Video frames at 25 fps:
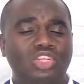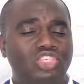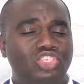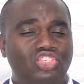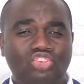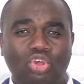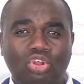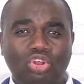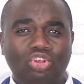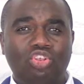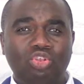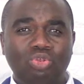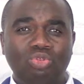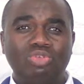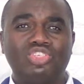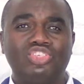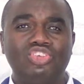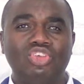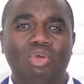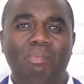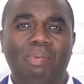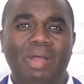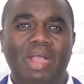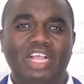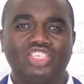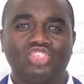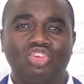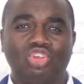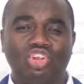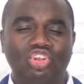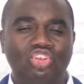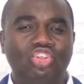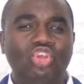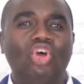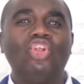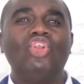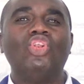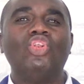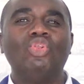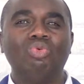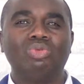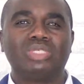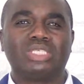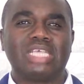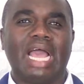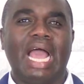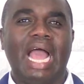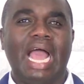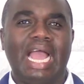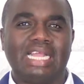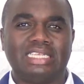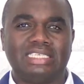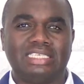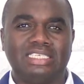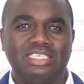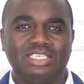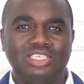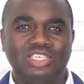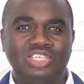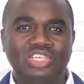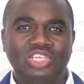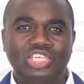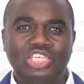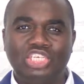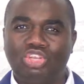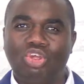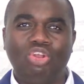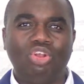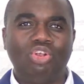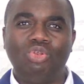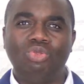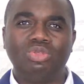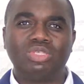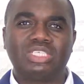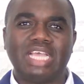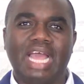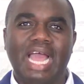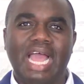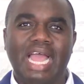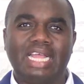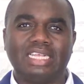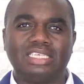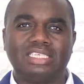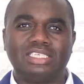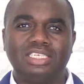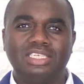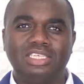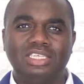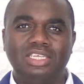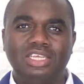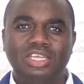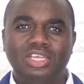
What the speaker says: don't lose your passion. Don't lose heart. Don't lose heart.